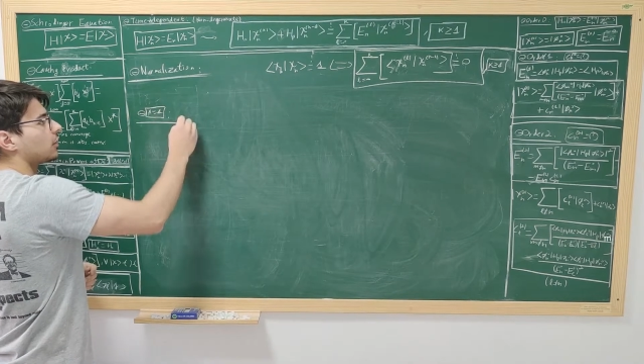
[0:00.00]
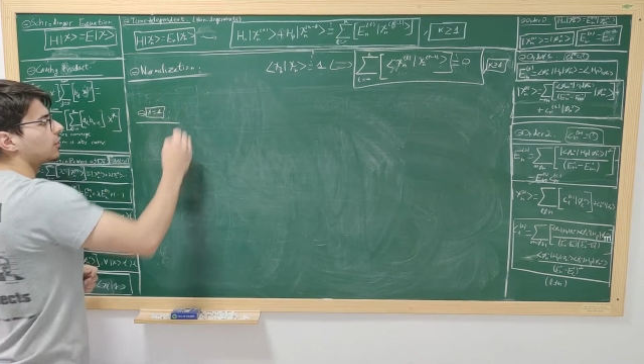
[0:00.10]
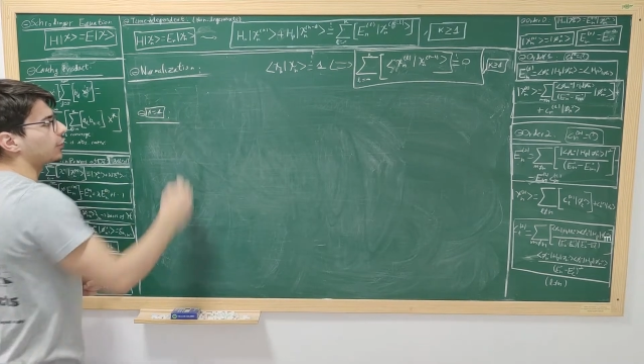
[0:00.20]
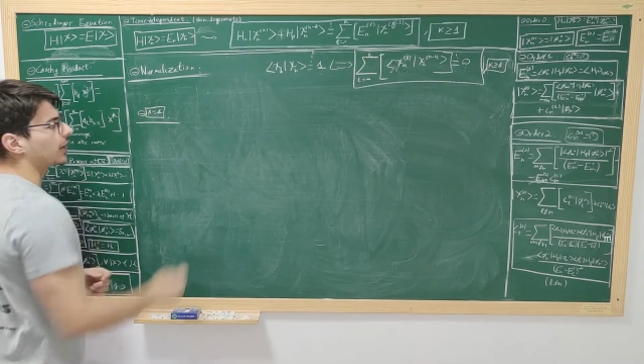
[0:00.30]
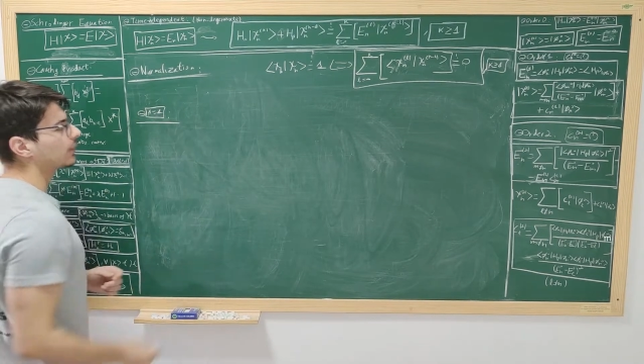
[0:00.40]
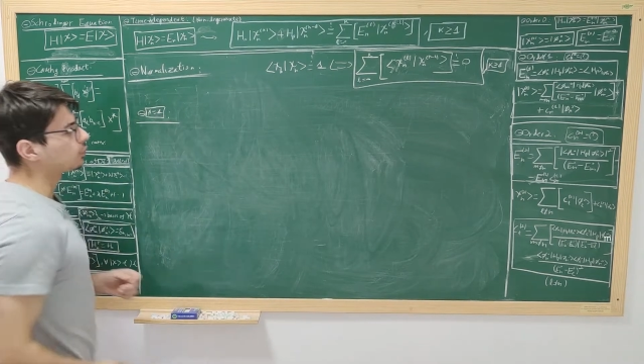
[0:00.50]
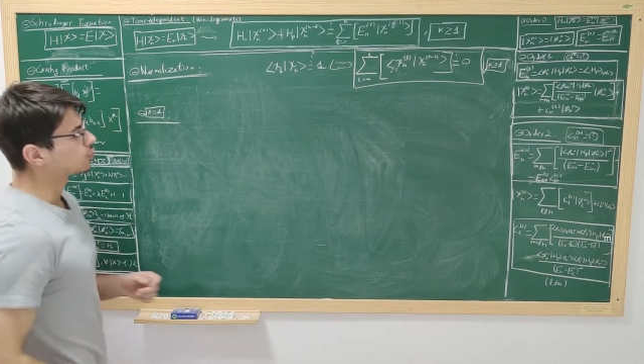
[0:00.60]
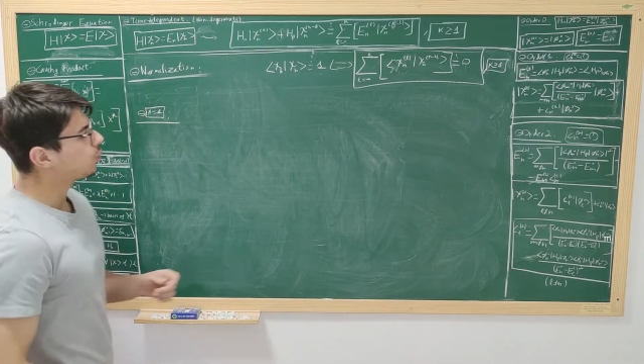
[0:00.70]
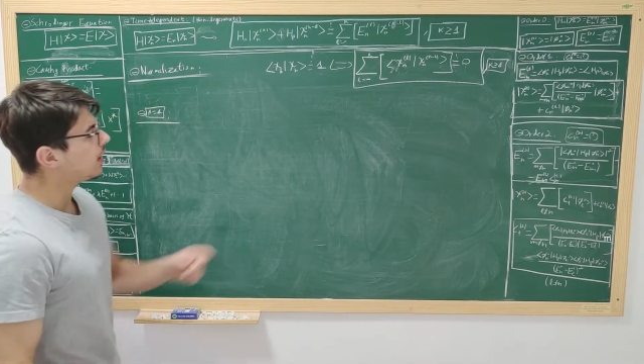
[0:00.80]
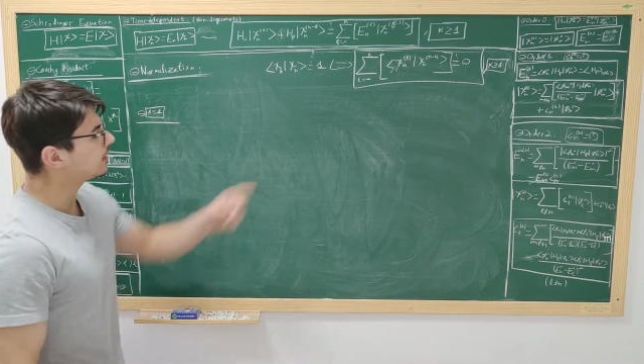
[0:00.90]
So for k
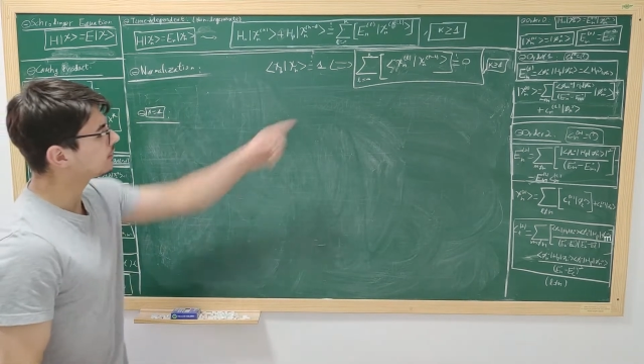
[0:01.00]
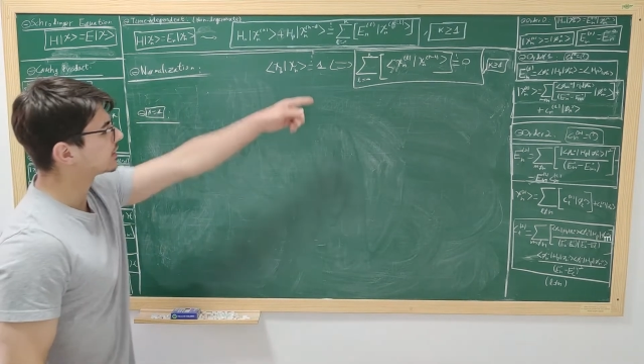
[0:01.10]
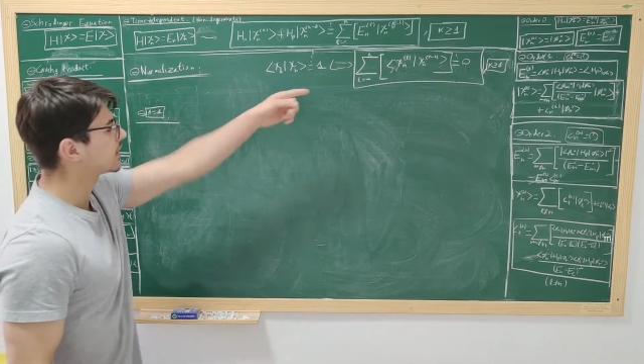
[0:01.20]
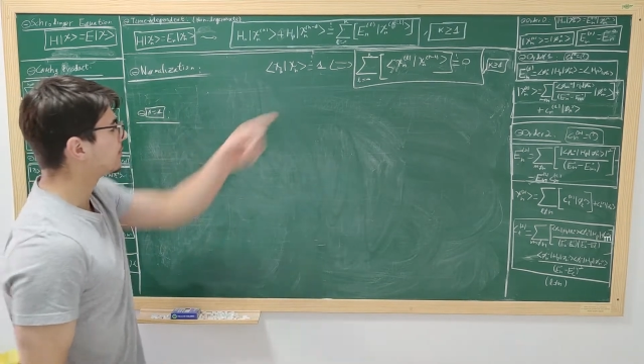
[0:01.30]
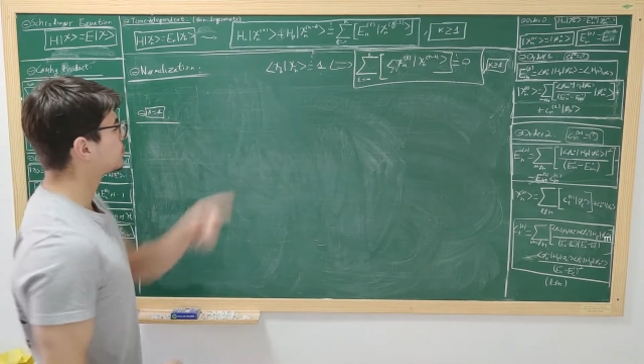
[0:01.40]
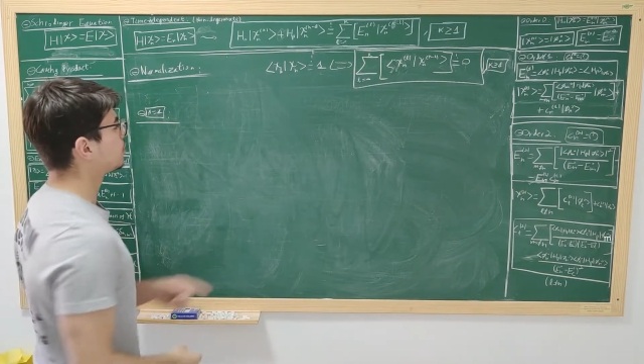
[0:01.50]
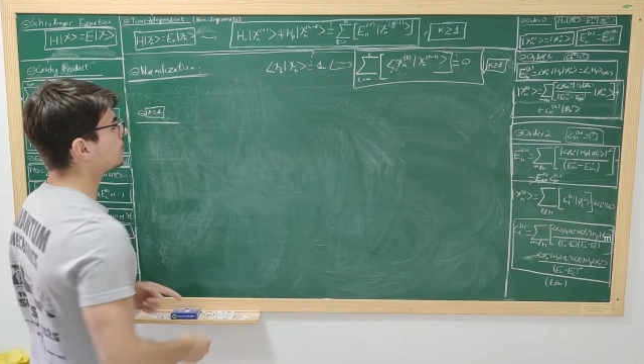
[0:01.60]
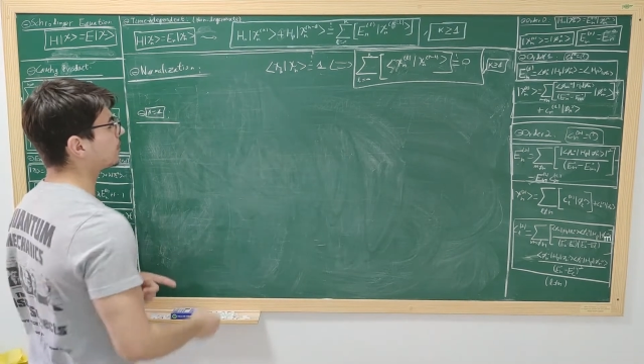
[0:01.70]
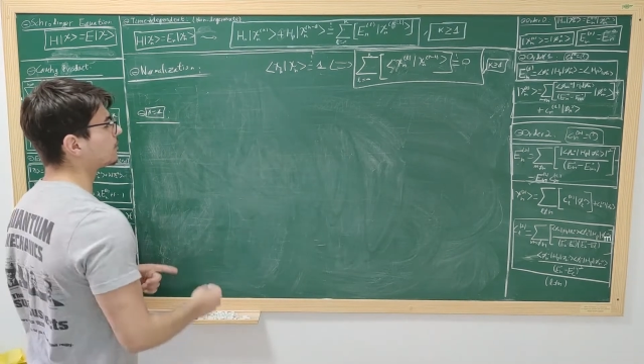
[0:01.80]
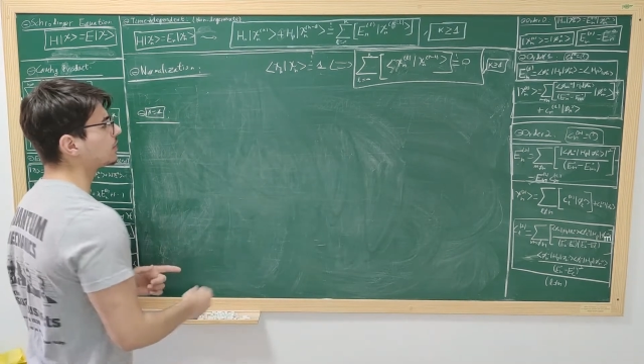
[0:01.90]
equals 1, the sum is going
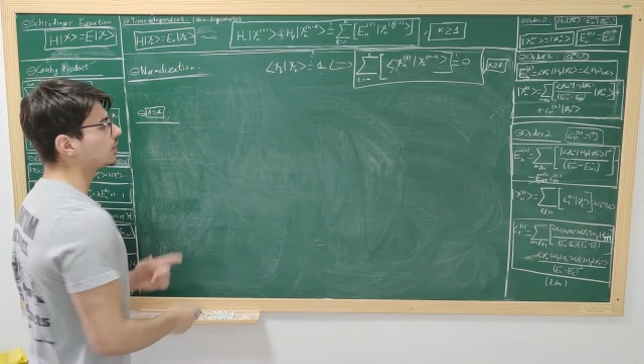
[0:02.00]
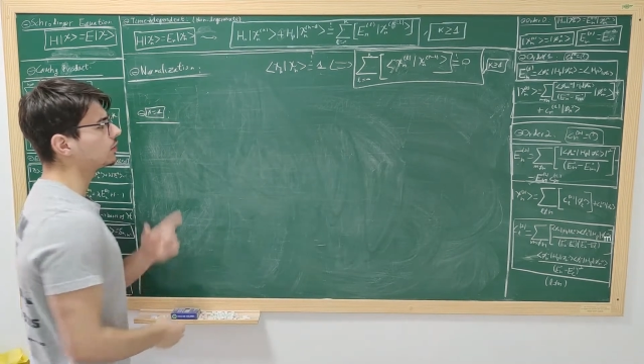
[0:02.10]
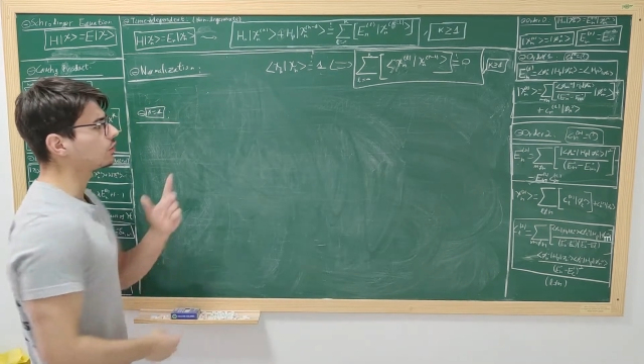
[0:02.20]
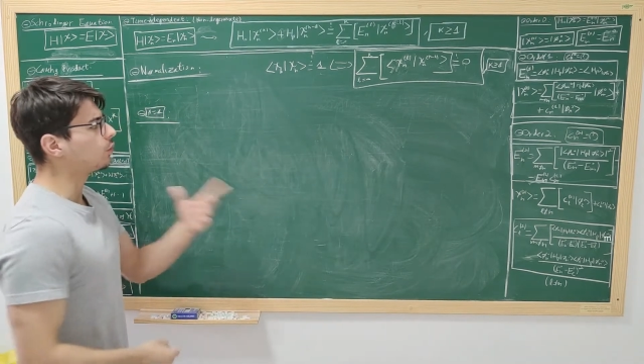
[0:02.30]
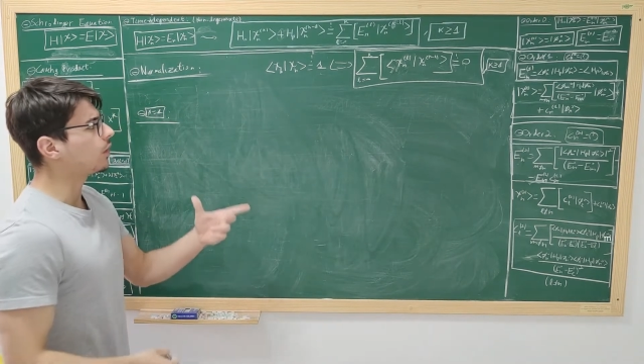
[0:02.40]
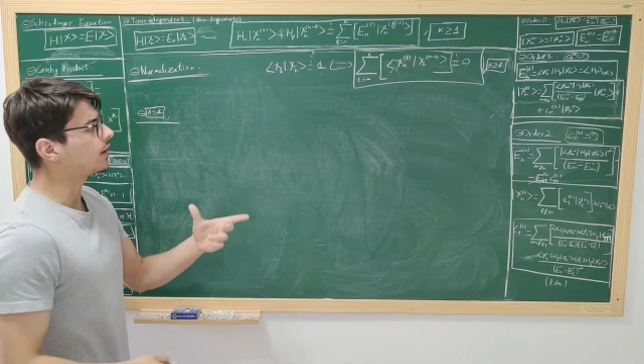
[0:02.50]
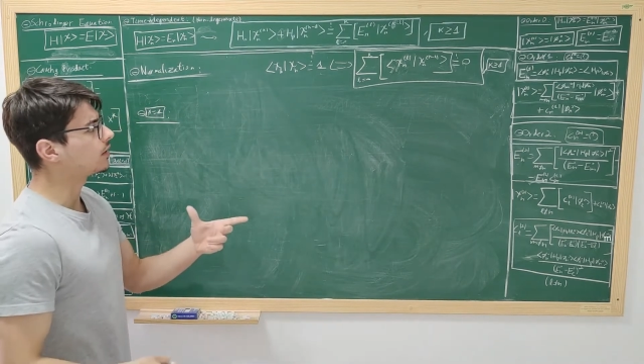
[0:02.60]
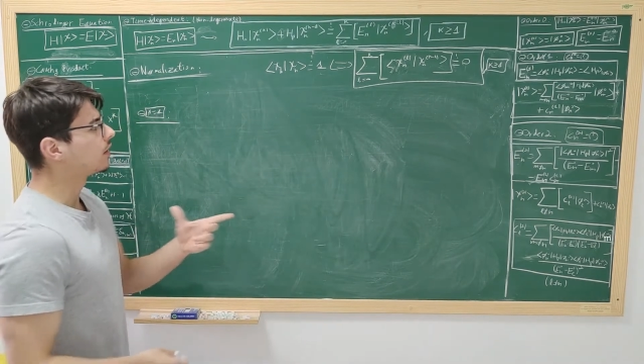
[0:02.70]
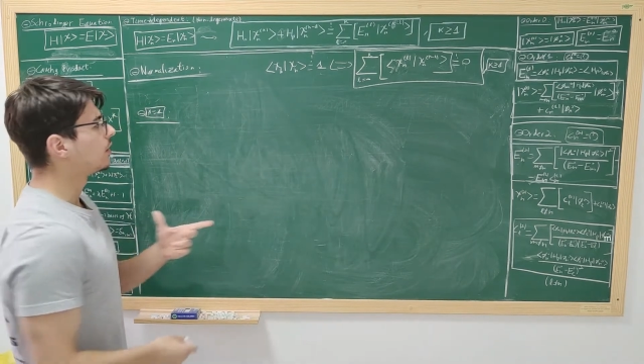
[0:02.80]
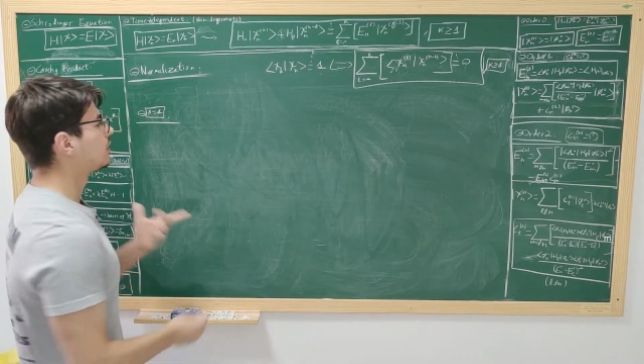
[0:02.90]
from 0 to 1,
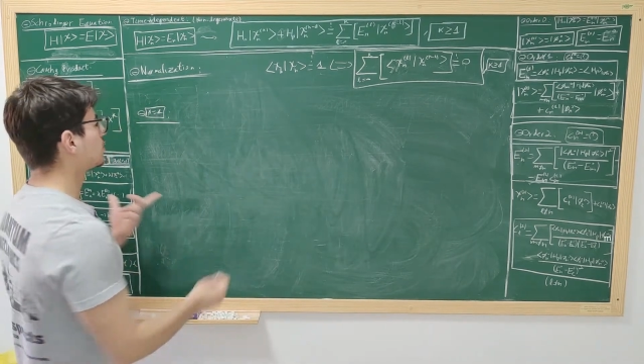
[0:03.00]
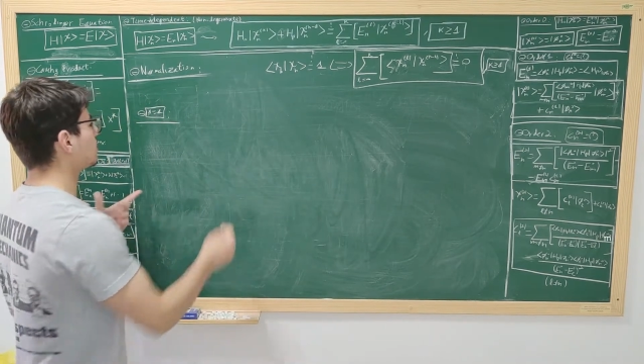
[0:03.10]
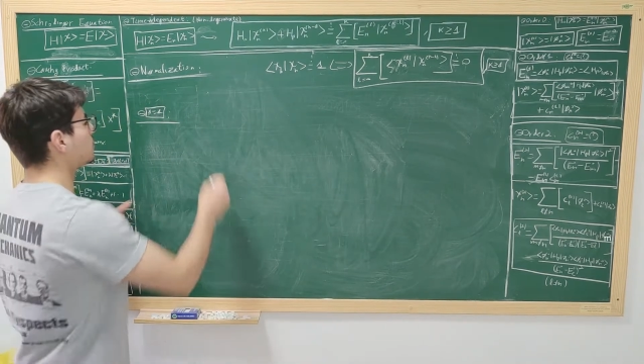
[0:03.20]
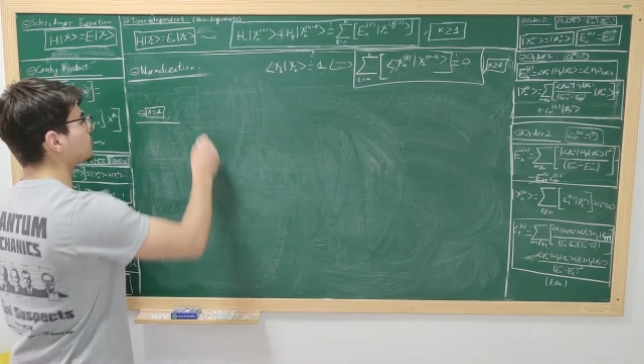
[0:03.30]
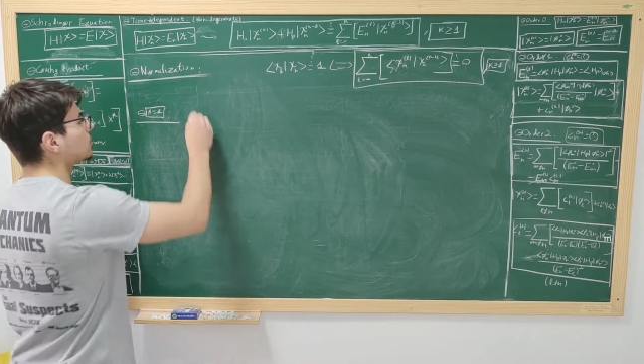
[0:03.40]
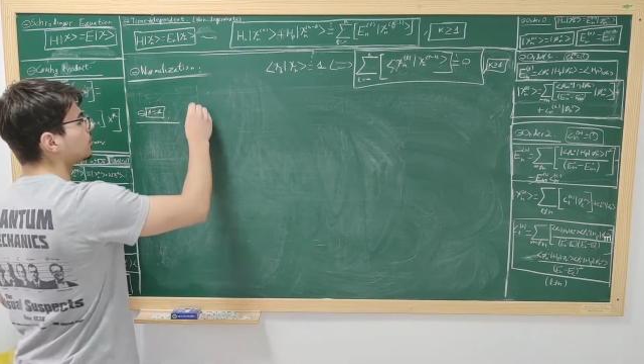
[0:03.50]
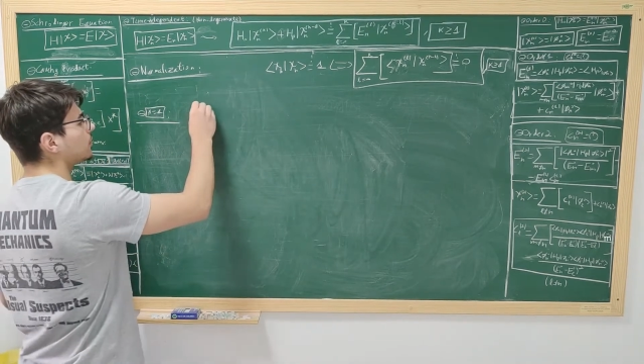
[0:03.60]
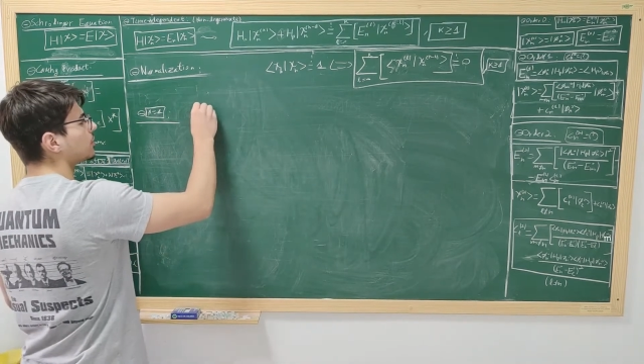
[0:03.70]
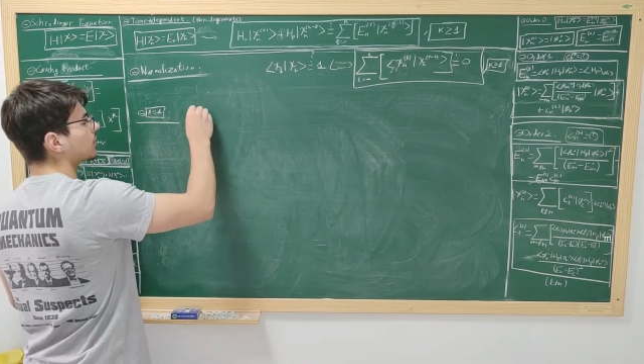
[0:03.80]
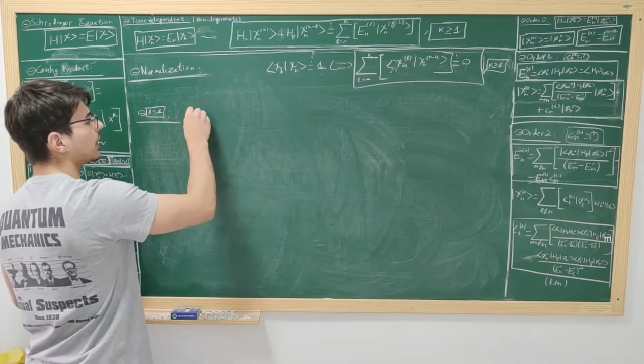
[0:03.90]
so
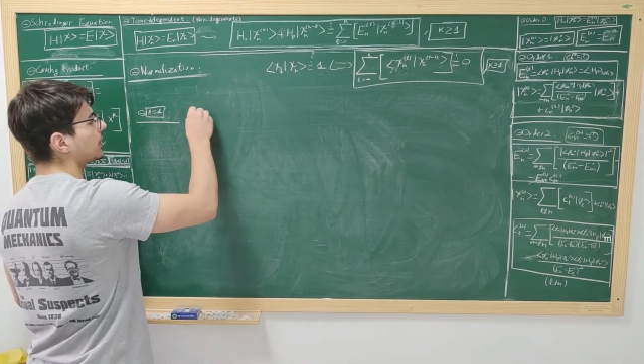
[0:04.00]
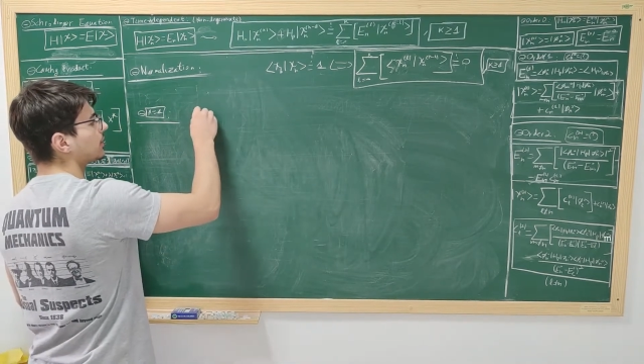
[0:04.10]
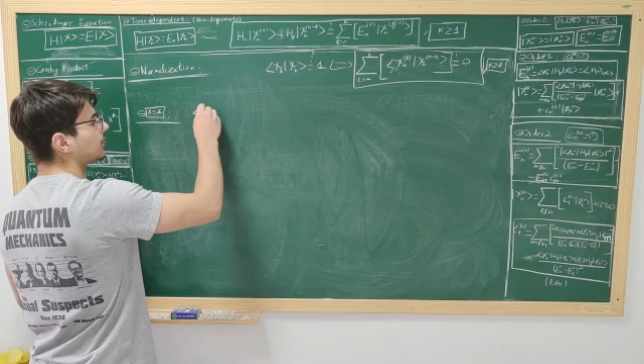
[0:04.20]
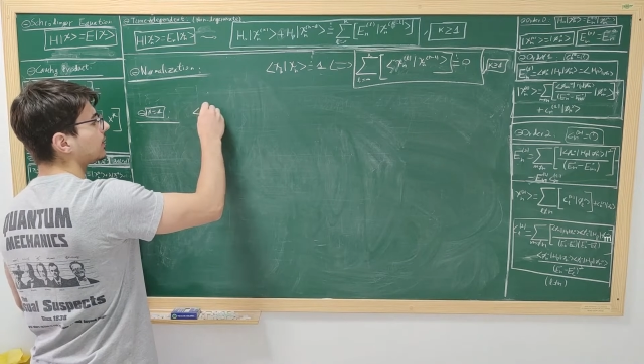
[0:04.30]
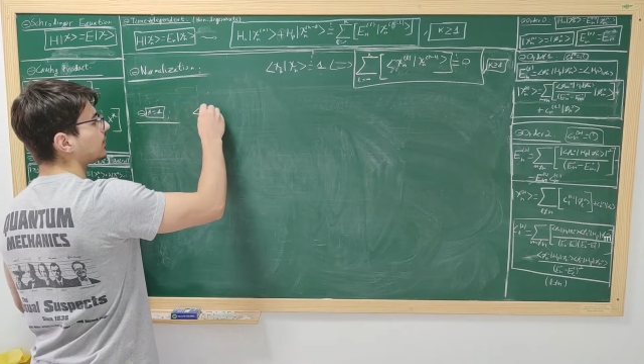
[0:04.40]
we just get